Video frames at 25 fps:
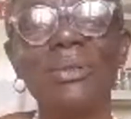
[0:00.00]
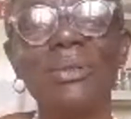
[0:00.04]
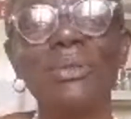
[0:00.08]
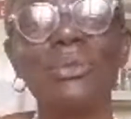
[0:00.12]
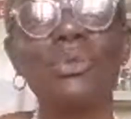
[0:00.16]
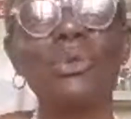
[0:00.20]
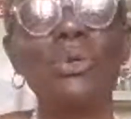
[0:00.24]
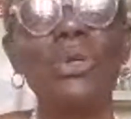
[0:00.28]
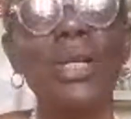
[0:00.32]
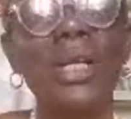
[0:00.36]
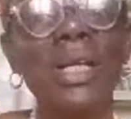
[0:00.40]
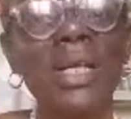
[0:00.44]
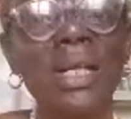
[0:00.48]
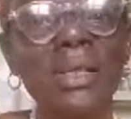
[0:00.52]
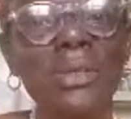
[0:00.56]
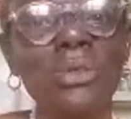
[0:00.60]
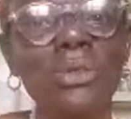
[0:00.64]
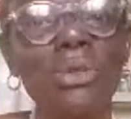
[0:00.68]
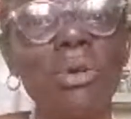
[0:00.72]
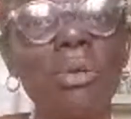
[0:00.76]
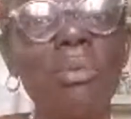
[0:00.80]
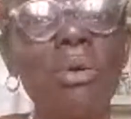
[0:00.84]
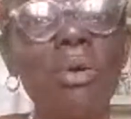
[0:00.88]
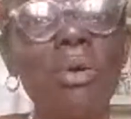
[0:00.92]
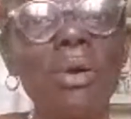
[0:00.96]
to heal
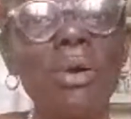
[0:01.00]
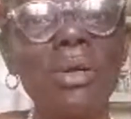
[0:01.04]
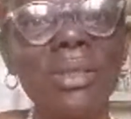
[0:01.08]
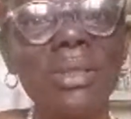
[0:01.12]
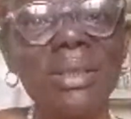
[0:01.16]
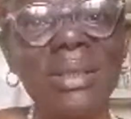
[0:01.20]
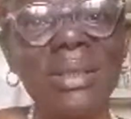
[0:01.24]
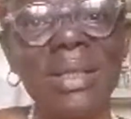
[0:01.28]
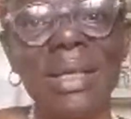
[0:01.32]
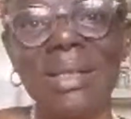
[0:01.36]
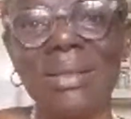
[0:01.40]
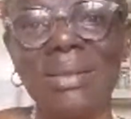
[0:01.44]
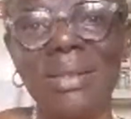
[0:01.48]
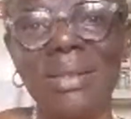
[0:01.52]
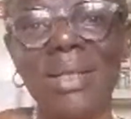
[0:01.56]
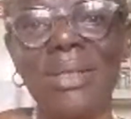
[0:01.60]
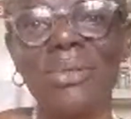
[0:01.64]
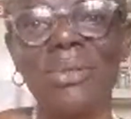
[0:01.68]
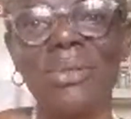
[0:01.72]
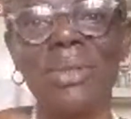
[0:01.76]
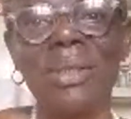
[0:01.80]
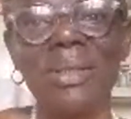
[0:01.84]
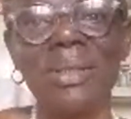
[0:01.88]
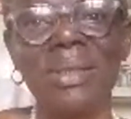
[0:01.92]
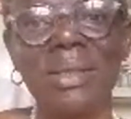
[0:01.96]
some ulcers that
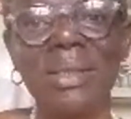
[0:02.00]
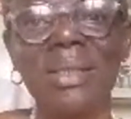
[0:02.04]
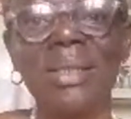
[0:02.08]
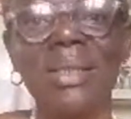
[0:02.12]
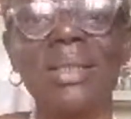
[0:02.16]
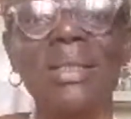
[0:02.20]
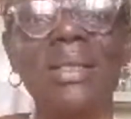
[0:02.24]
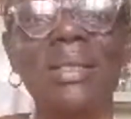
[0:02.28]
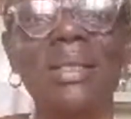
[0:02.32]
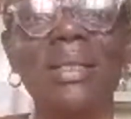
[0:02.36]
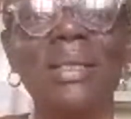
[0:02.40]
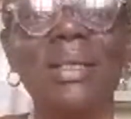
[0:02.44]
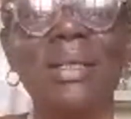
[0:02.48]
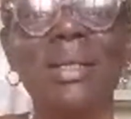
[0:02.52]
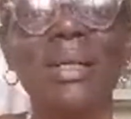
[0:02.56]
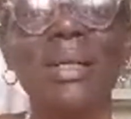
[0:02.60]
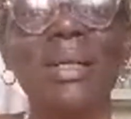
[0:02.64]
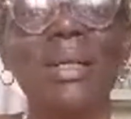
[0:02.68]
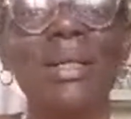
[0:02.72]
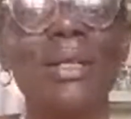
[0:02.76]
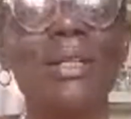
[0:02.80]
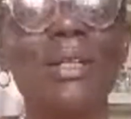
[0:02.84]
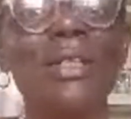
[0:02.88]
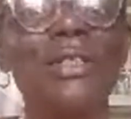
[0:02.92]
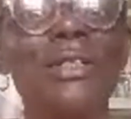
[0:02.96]
you can see,
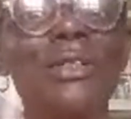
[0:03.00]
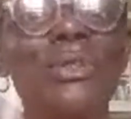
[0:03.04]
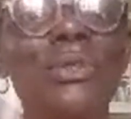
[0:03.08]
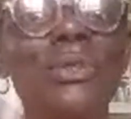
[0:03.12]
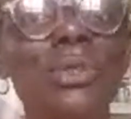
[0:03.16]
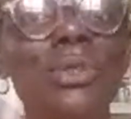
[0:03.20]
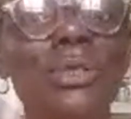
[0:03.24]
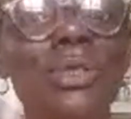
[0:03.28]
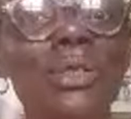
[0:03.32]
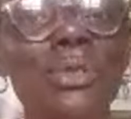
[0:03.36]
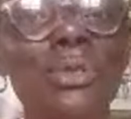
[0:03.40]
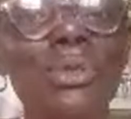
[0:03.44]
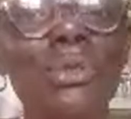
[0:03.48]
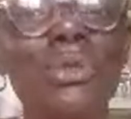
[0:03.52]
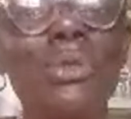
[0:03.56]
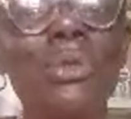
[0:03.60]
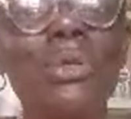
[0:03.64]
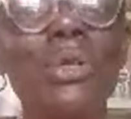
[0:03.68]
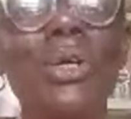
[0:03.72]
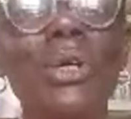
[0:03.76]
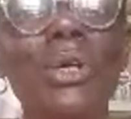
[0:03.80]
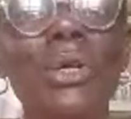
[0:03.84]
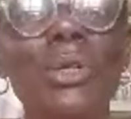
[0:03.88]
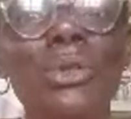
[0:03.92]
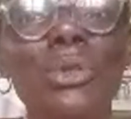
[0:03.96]

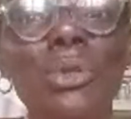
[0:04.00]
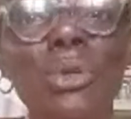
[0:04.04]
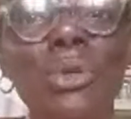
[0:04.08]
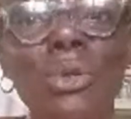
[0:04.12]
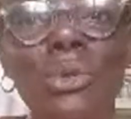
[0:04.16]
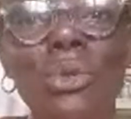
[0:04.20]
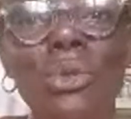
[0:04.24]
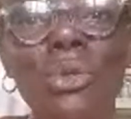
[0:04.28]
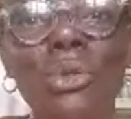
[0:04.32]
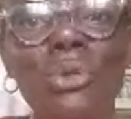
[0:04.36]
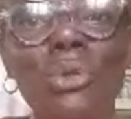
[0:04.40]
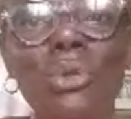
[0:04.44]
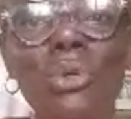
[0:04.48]
to